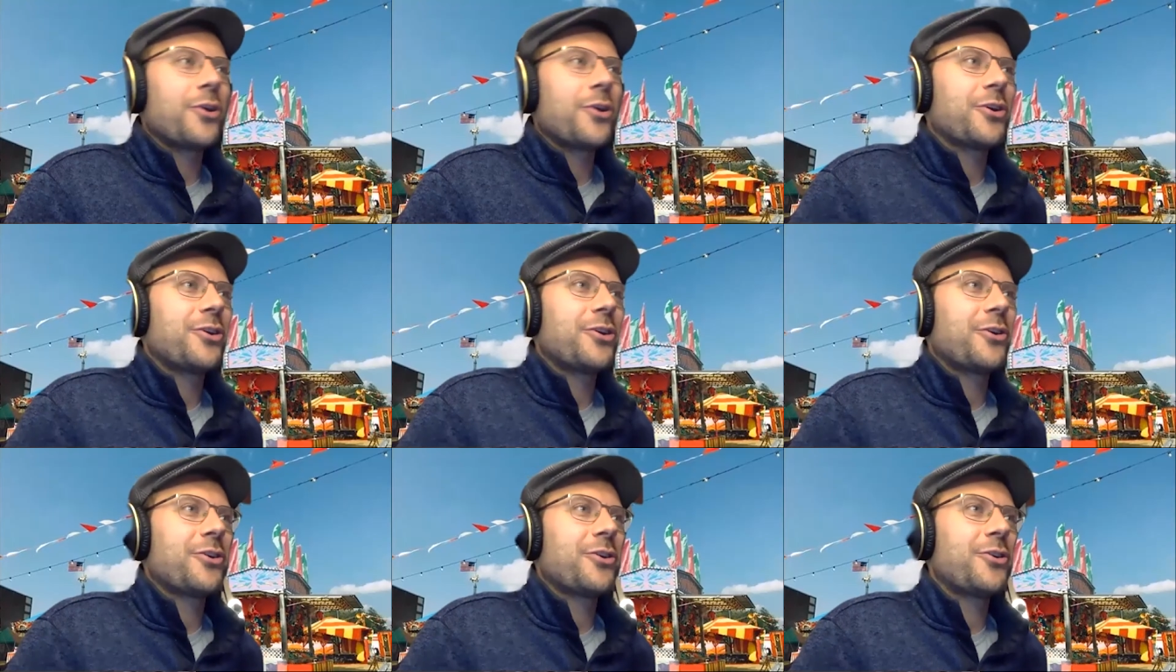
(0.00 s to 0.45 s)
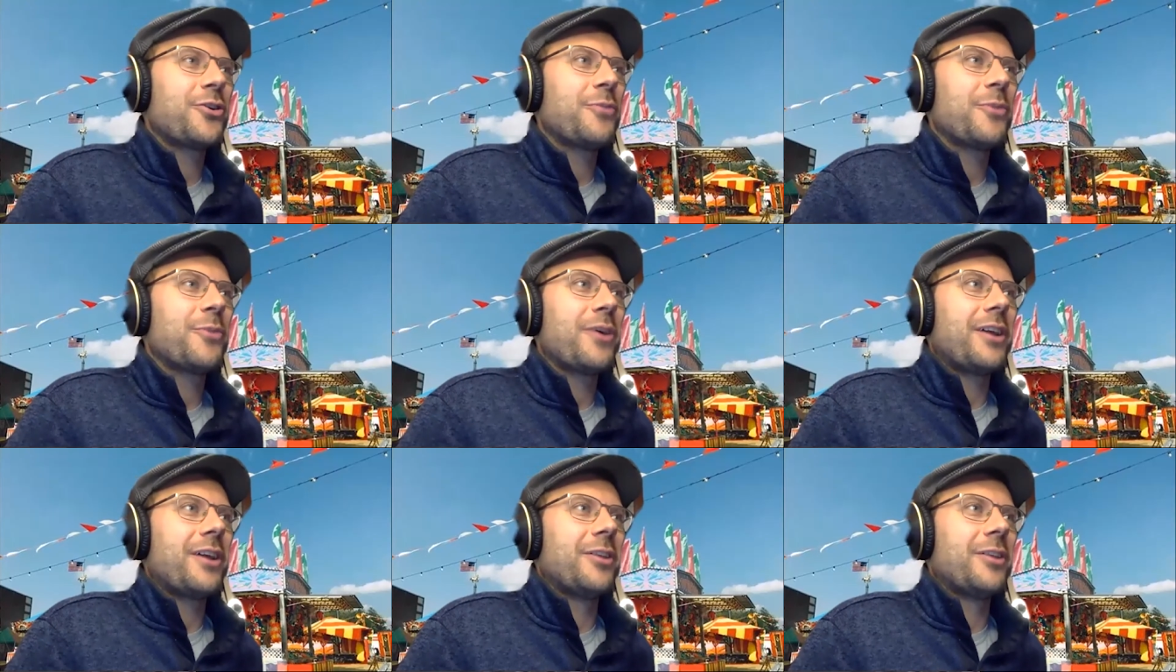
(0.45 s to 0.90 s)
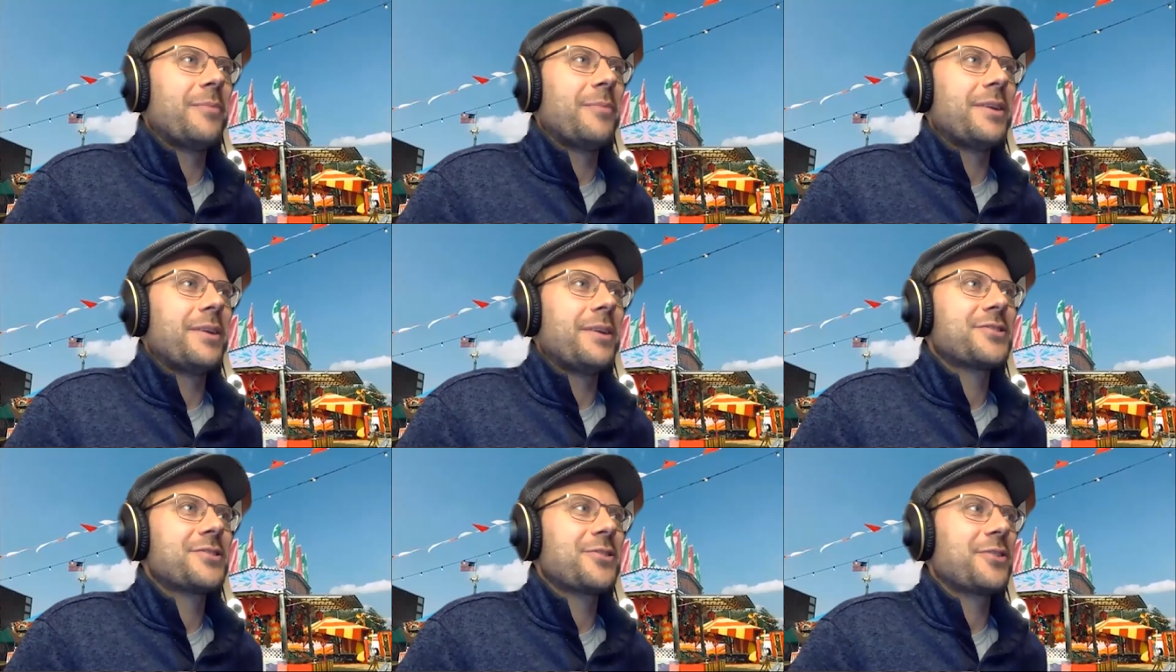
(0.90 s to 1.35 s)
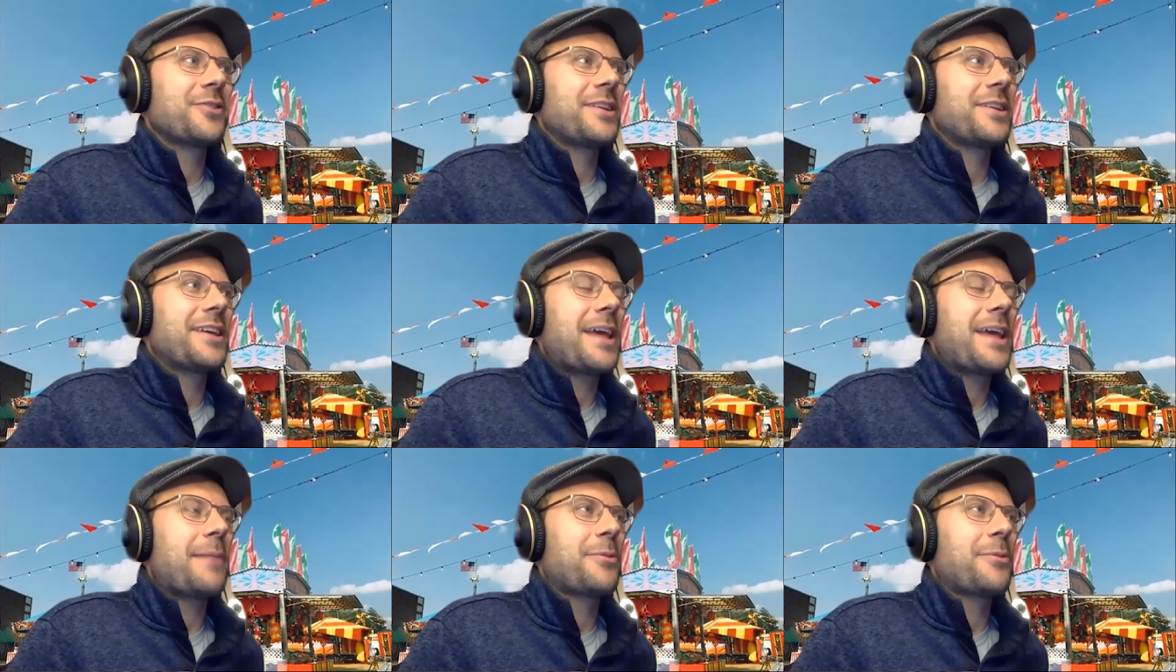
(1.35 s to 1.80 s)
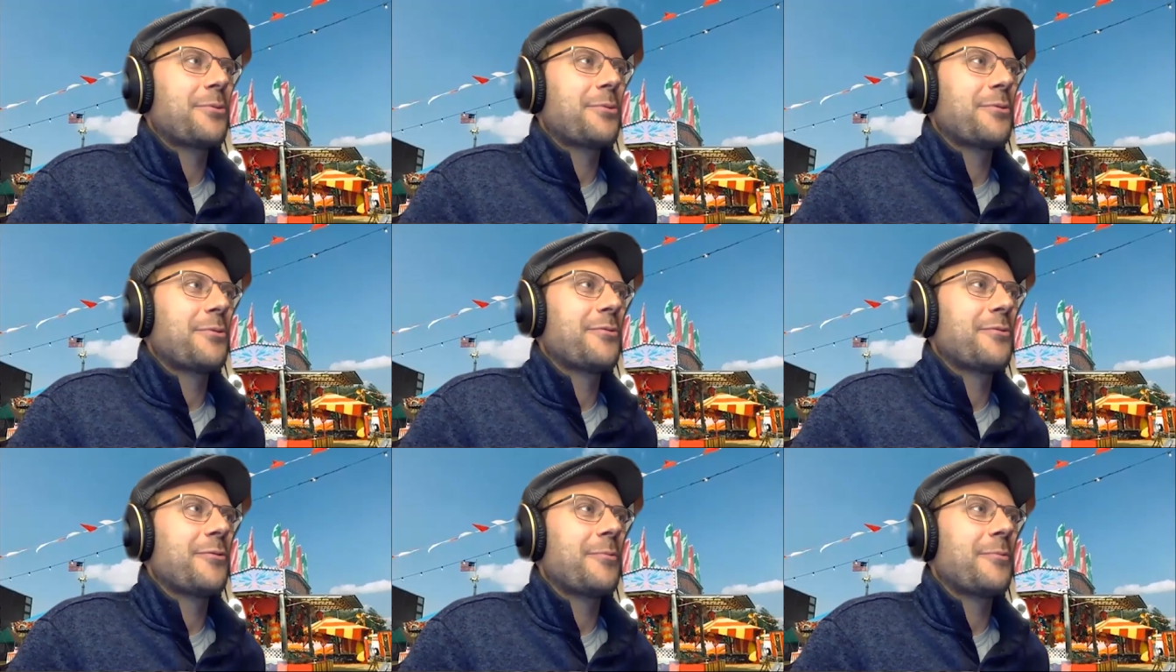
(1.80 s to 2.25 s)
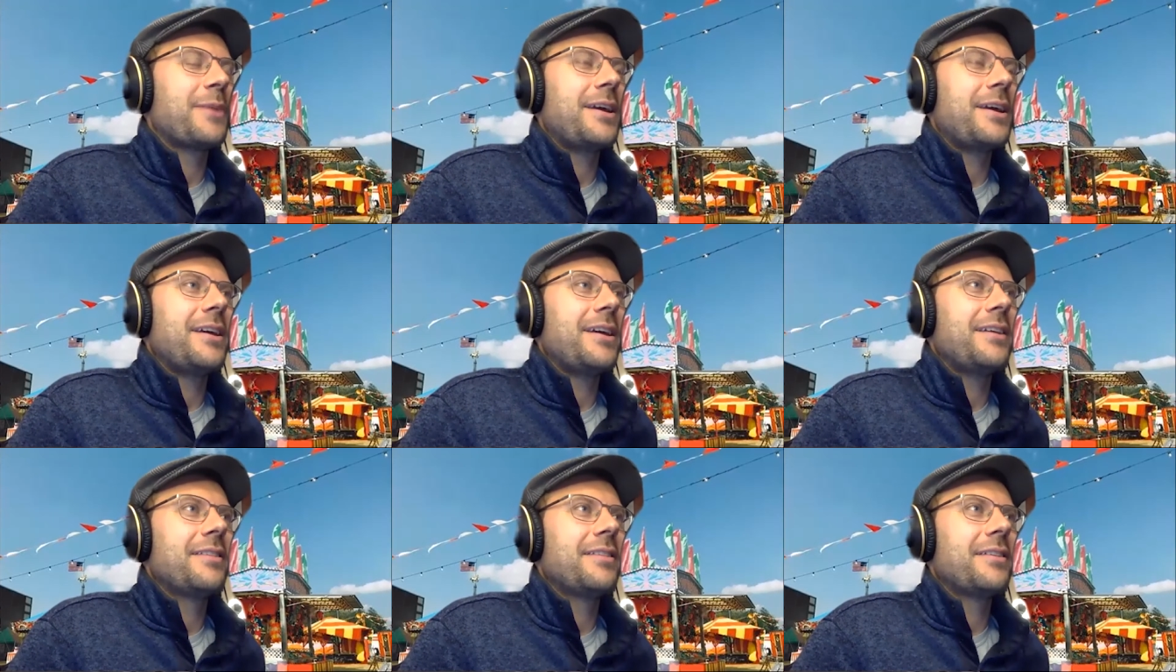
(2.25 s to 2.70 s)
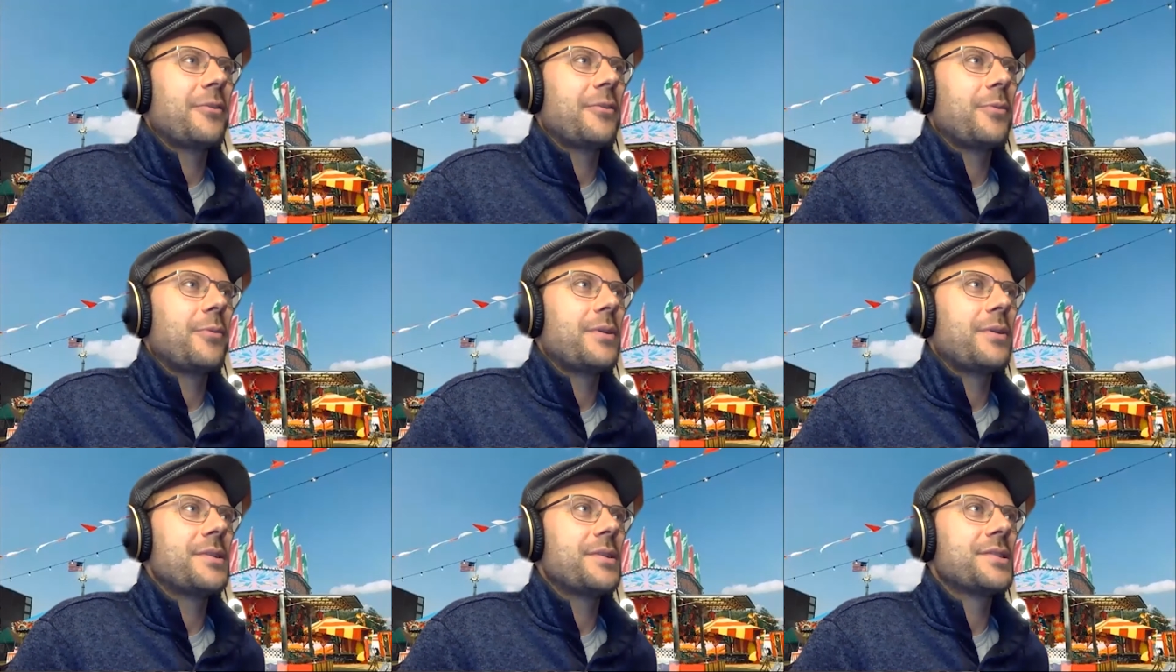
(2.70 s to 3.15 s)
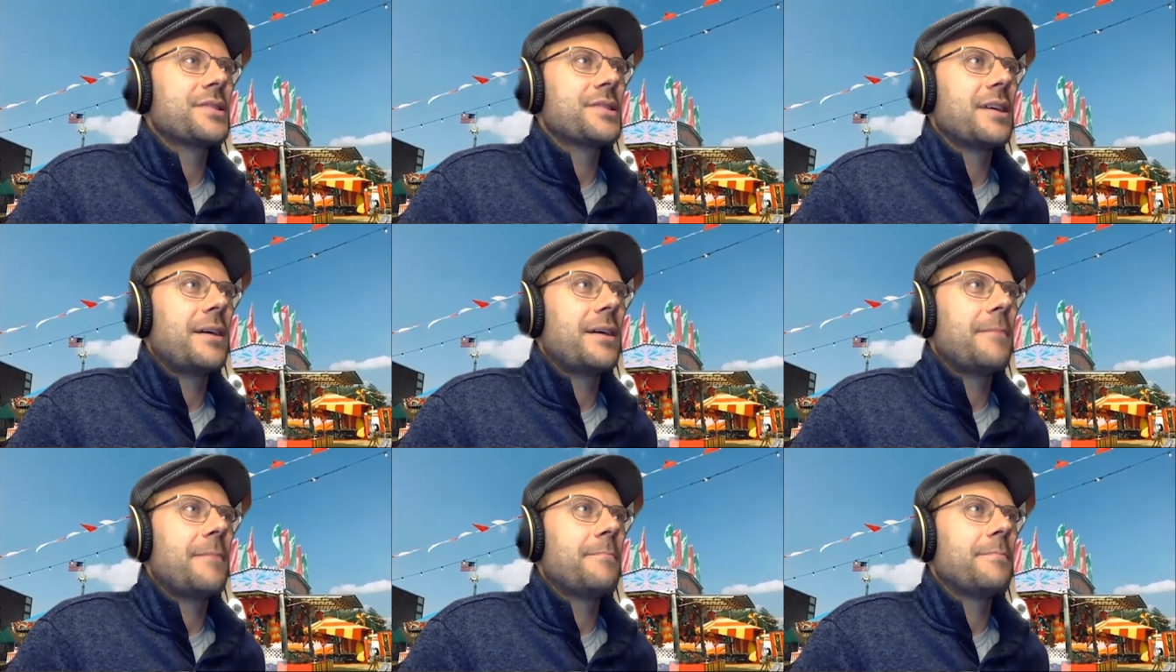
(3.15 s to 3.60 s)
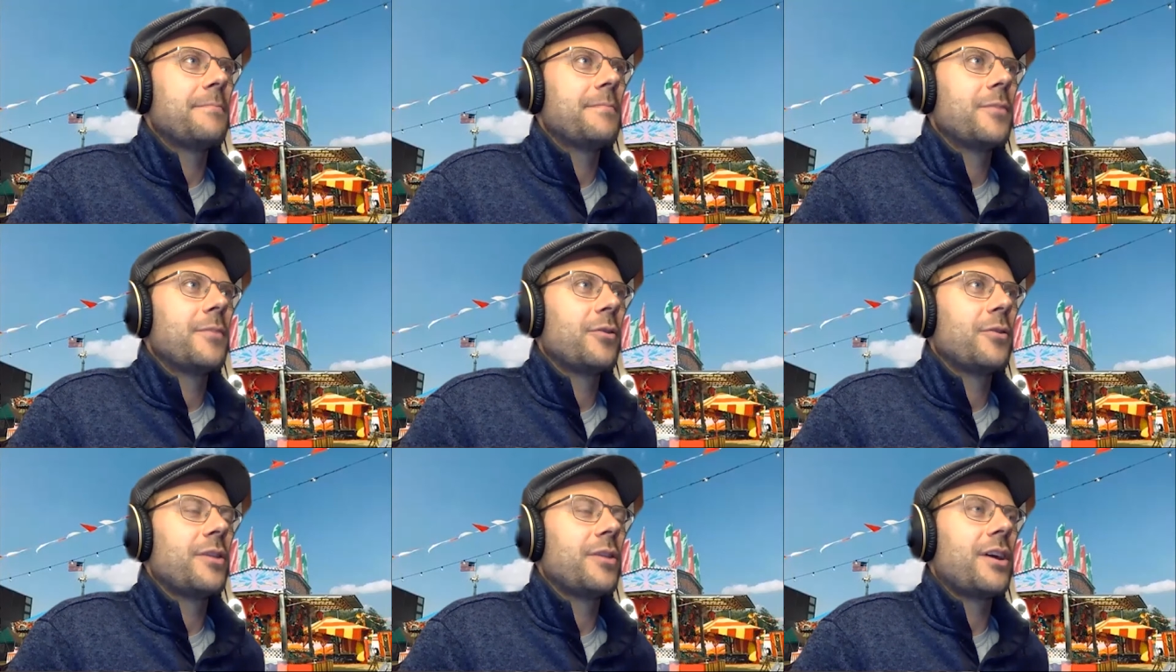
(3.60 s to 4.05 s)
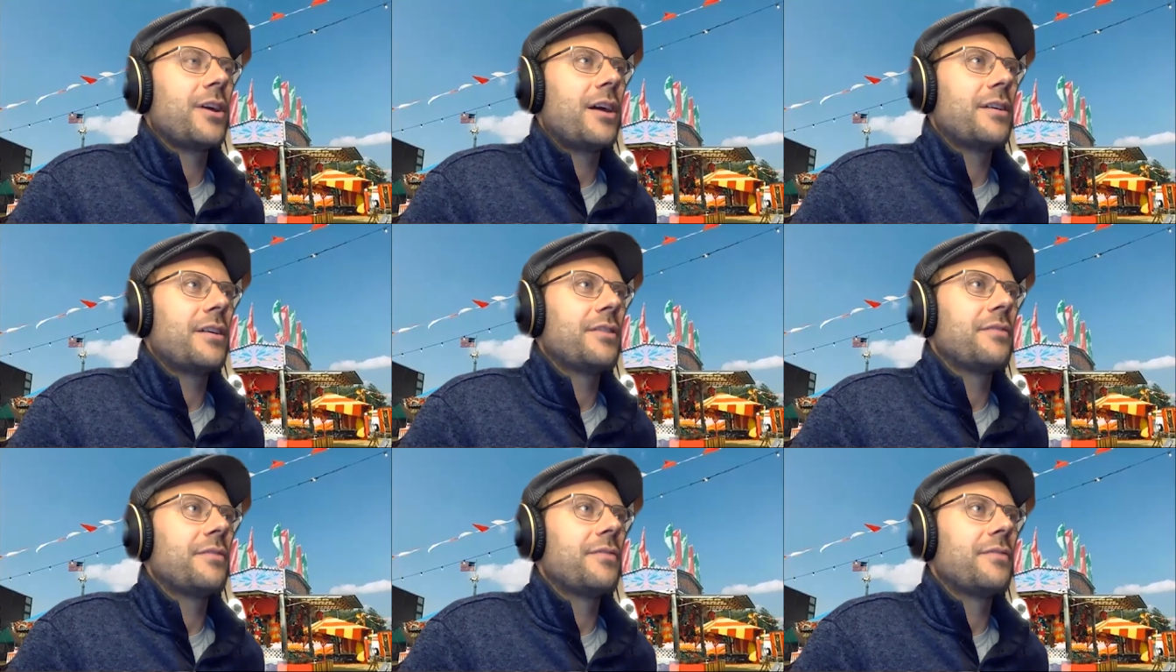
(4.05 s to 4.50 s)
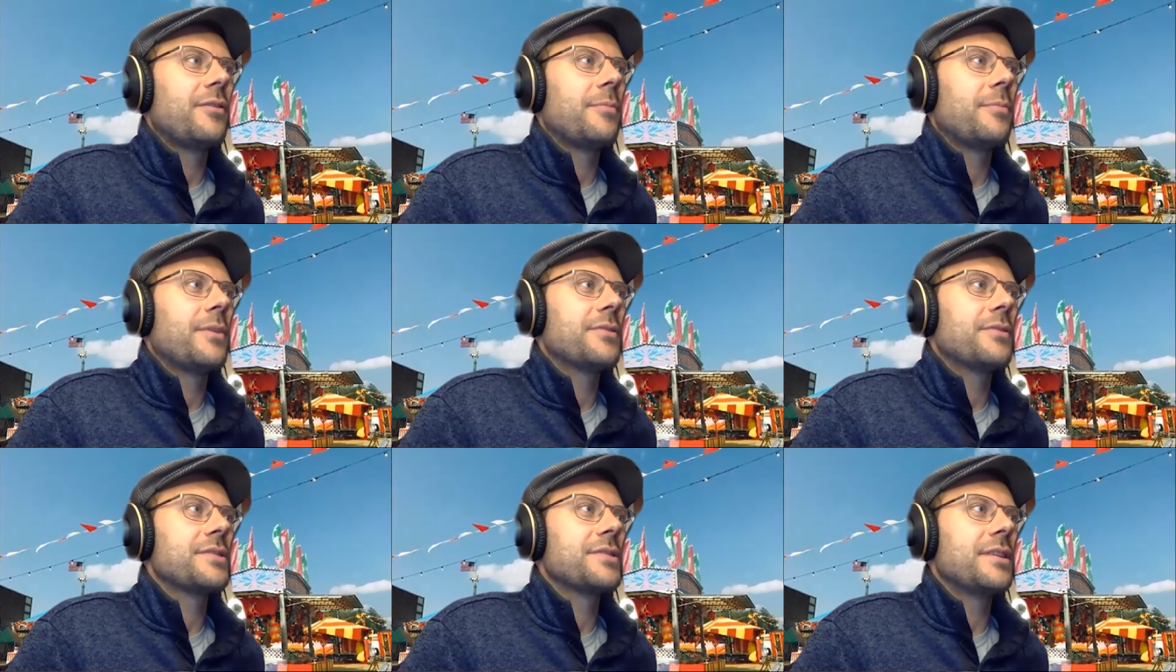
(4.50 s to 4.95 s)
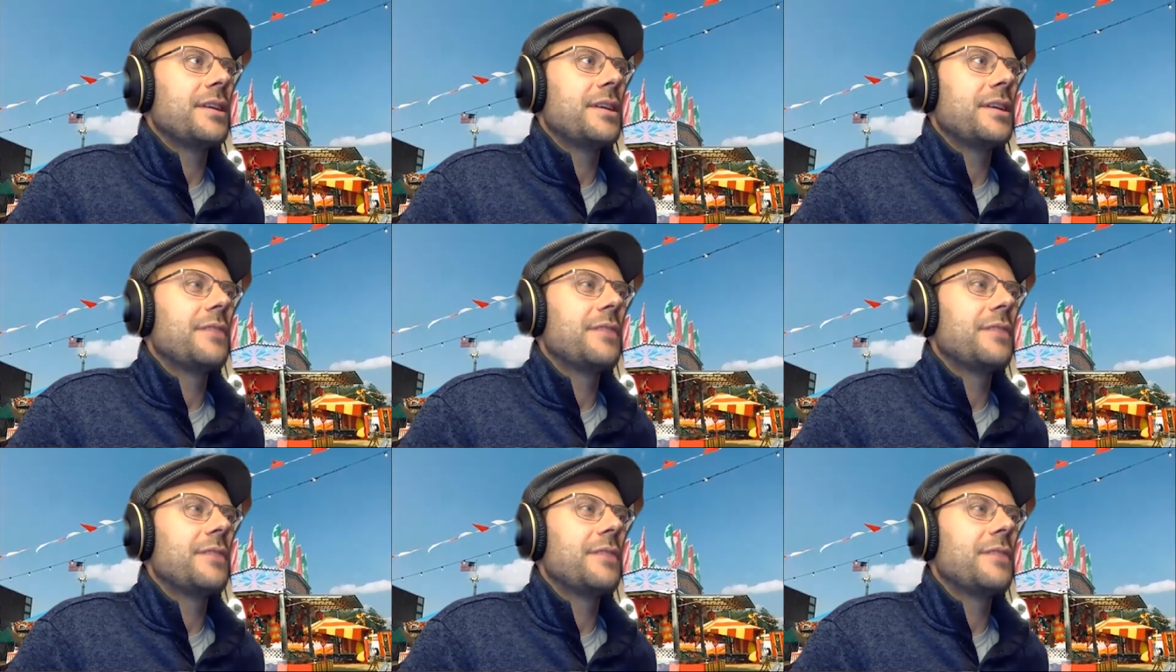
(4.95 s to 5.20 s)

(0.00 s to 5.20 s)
your your humor element certainly came through for me. There was um, early on in the film, there's an